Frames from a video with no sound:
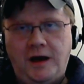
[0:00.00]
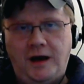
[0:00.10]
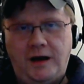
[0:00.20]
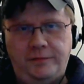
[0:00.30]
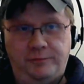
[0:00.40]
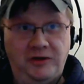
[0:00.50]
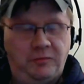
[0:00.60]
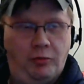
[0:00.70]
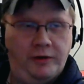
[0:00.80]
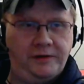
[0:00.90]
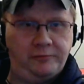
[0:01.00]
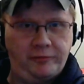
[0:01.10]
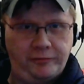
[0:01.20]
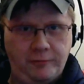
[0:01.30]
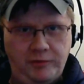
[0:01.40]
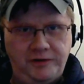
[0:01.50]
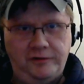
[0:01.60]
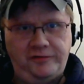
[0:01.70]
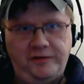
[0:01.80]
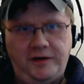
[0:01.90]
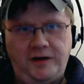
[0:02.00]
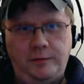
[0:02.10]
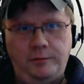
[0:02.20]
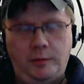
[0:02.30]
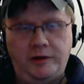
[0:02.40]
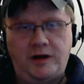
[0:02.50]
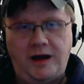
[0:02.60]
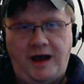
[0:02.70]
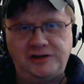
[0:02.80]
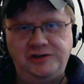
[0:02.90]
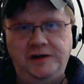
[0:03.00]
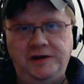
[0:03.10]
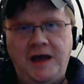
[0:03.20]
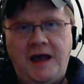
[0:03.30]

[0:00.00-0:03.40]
uh, disappointed with, with the Windows uh, mobile action,